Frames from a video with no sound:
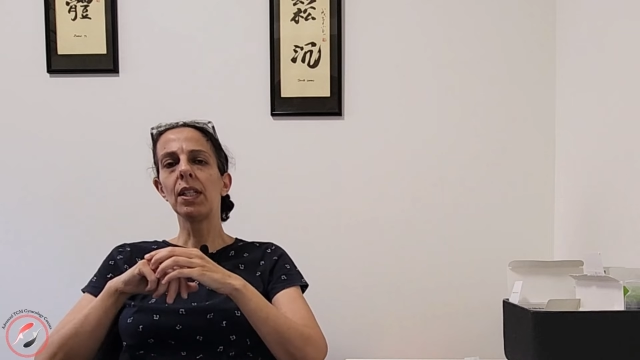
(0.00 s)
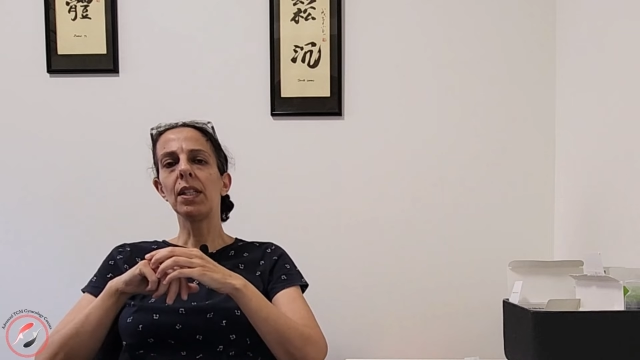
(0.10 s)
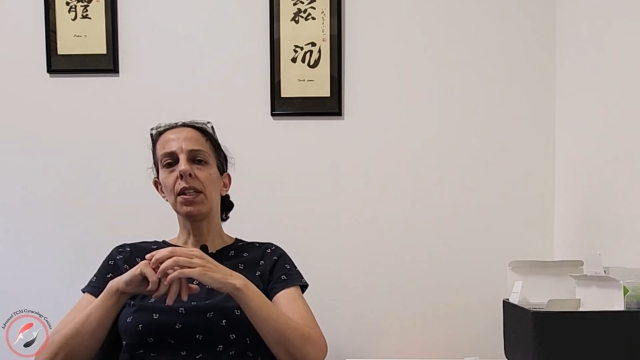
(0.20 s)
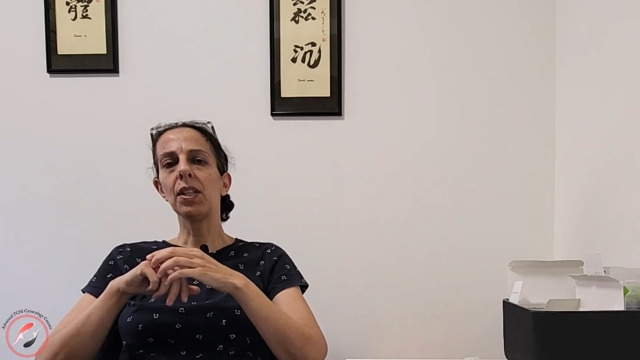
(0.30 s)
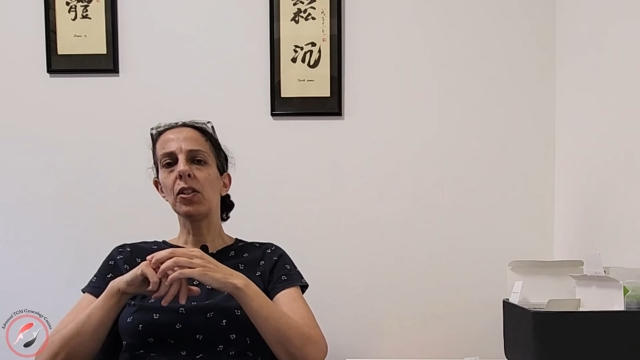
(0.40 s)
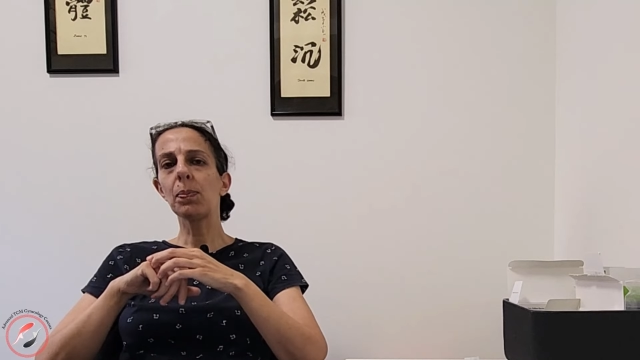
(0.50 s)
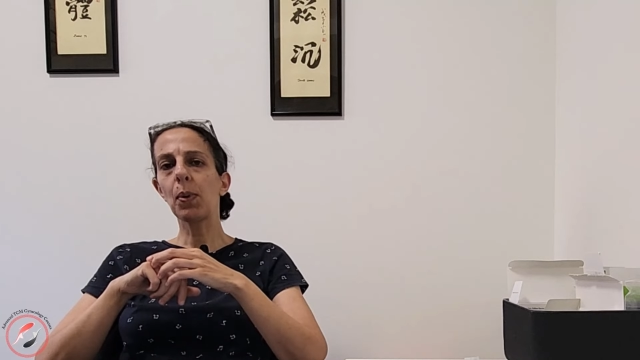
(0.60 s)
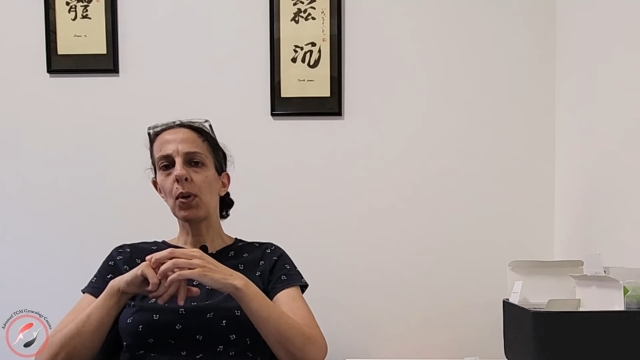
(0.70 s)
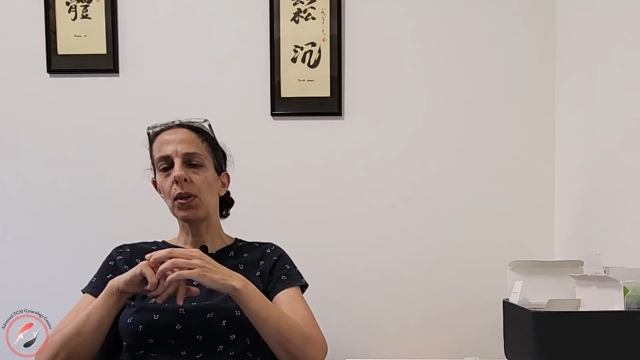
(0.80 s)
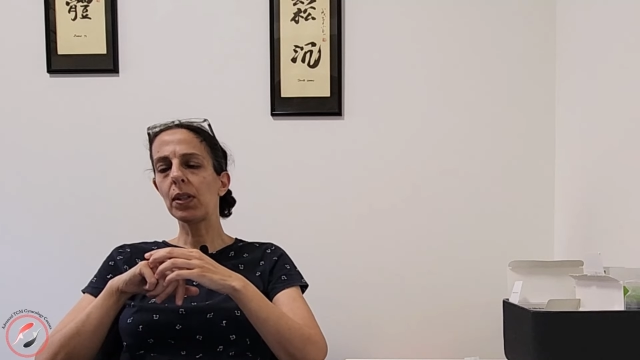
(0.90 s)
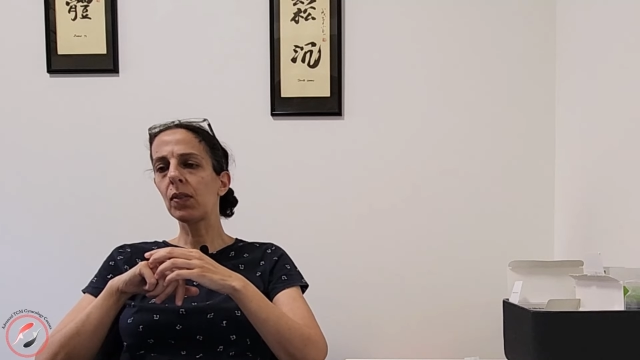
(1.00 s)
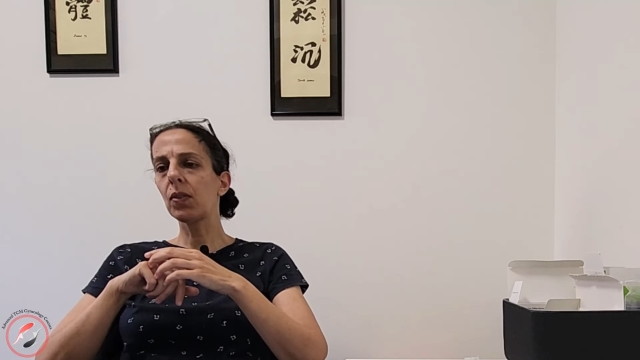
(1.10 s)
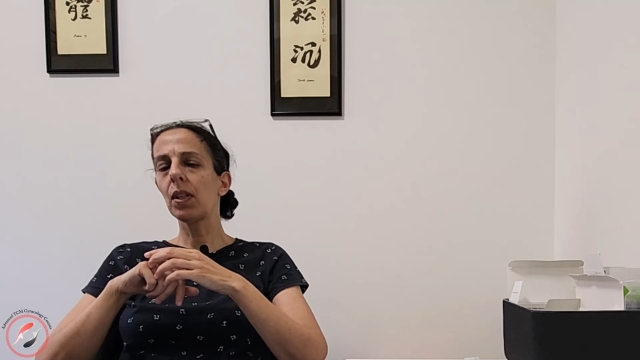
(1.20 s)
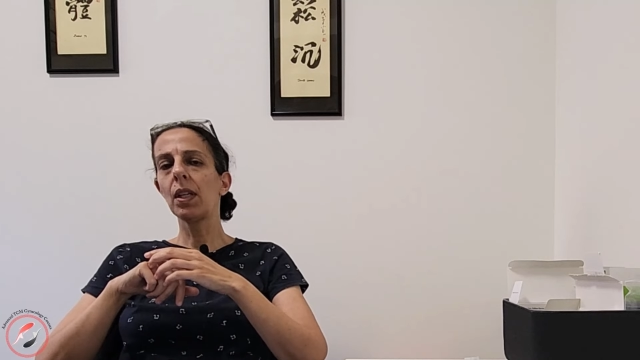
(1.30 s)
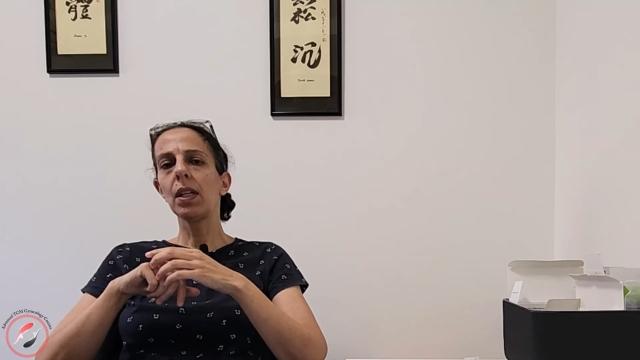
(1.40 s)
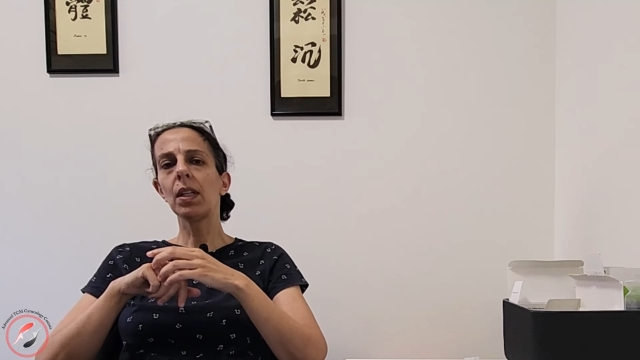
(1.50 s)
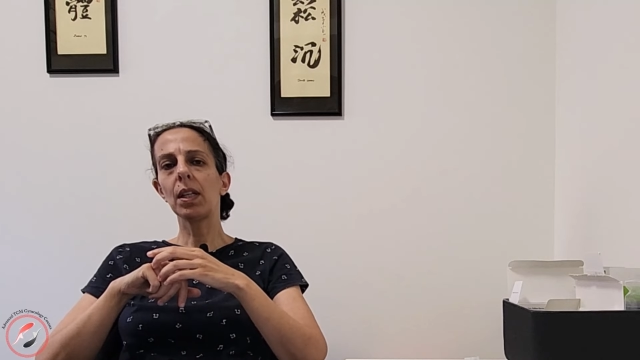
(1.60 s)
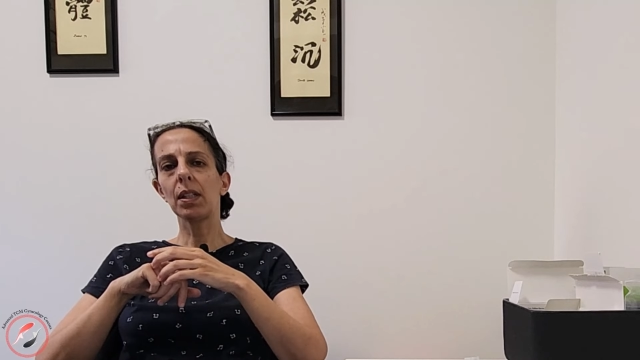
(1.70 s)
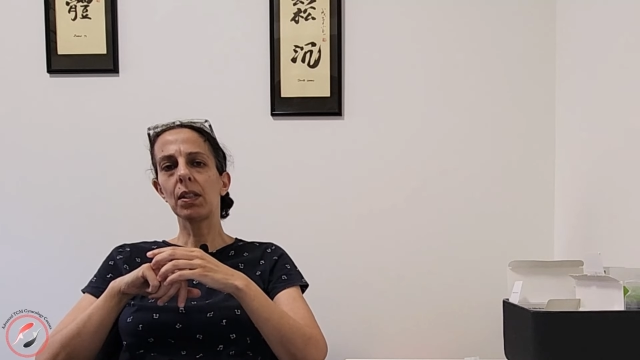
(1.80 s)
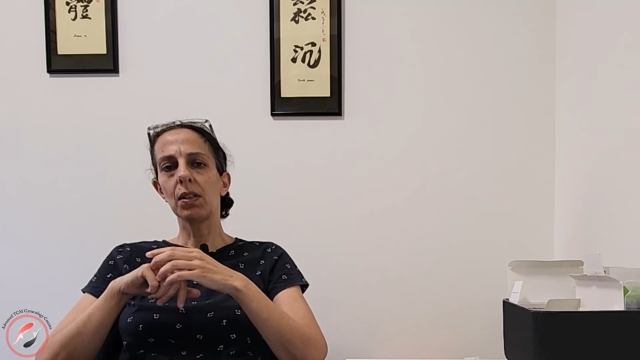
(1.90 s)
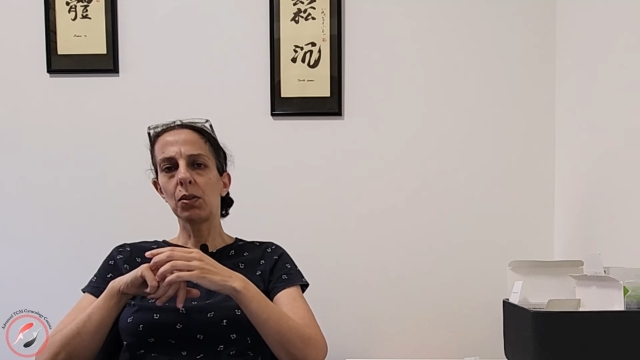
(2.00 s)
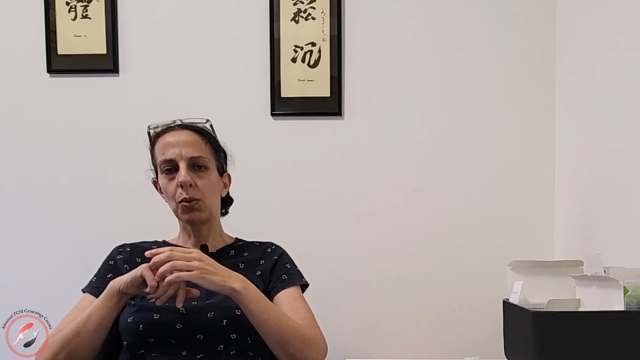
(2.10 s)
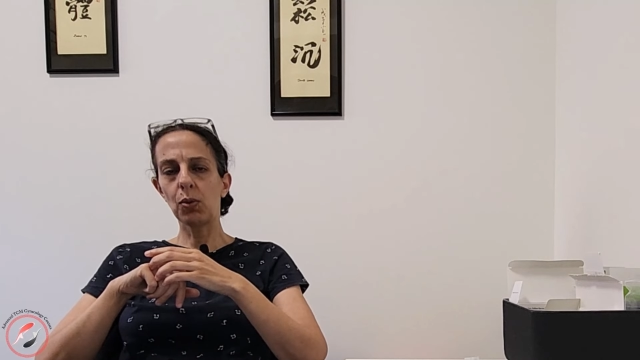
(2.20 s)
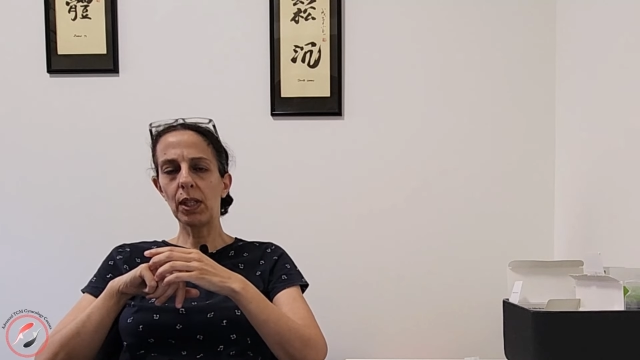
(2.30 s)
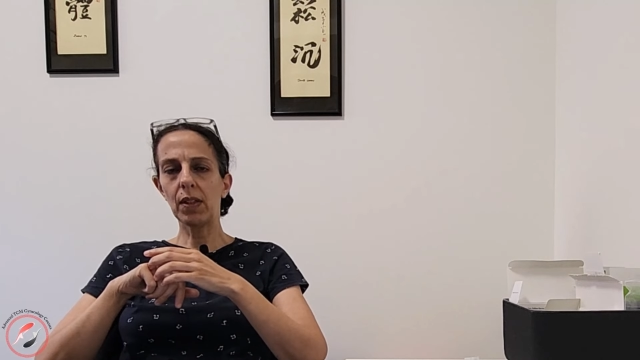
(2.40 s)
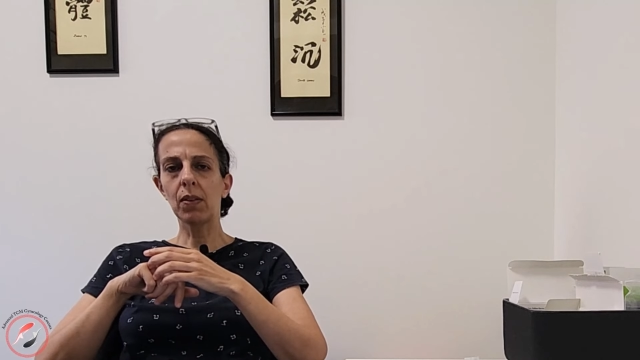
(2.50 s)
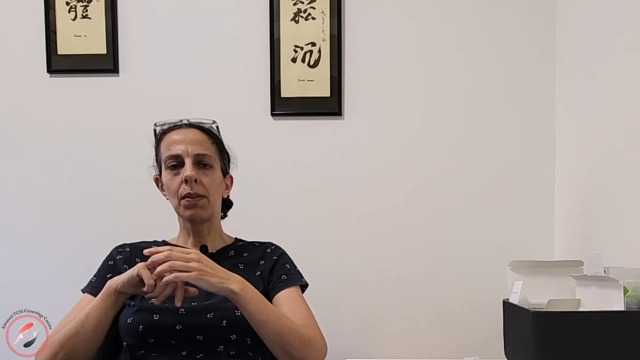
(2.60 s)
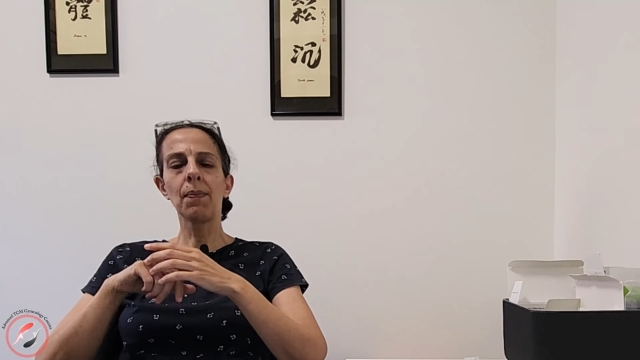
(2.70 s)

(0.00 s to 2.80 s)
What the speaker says: This point can treat